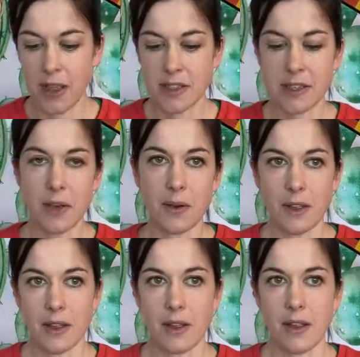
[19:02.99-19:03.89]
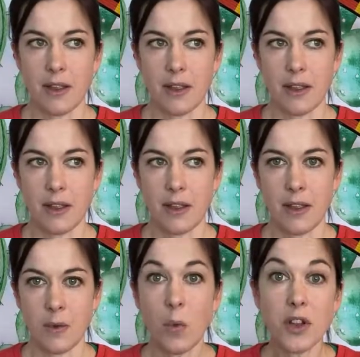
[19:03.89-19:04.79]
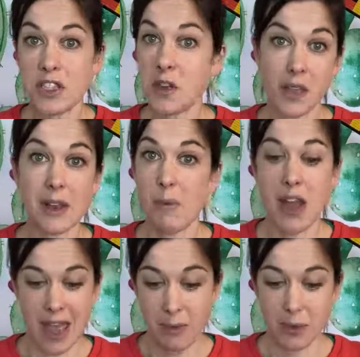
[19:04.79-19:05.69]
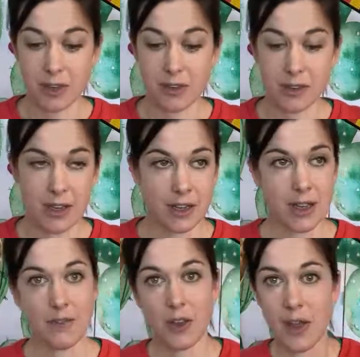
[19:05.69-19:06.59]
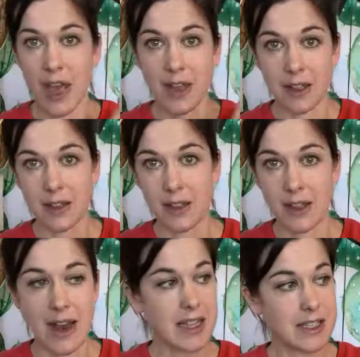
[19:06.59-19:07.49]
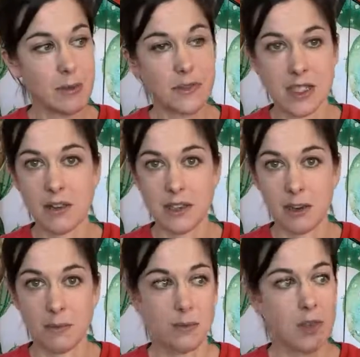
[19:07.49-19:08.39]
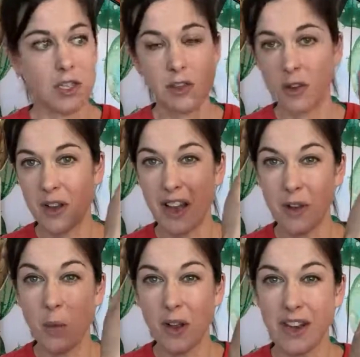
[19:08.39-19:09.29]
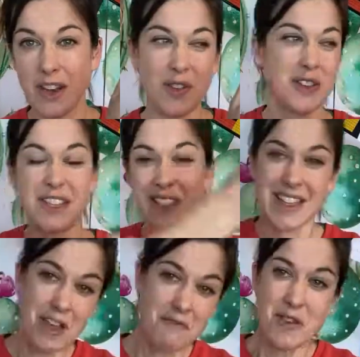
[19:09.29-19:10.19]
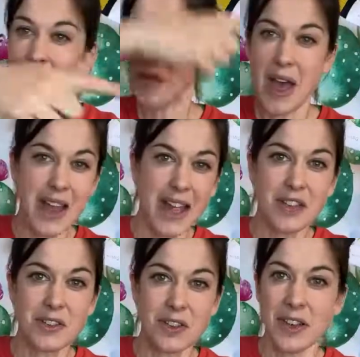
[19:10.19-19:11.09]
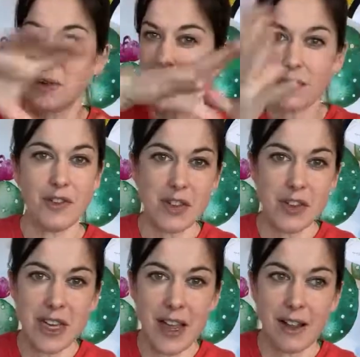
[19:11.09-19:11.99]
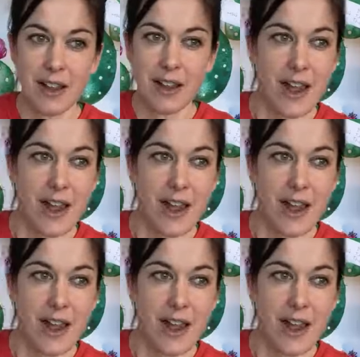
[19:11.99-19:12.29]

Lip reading: So what do you think might happen if you get an atom of sodium, which has got kind of 1, if it could just get rid of that electron, it would have a full shell,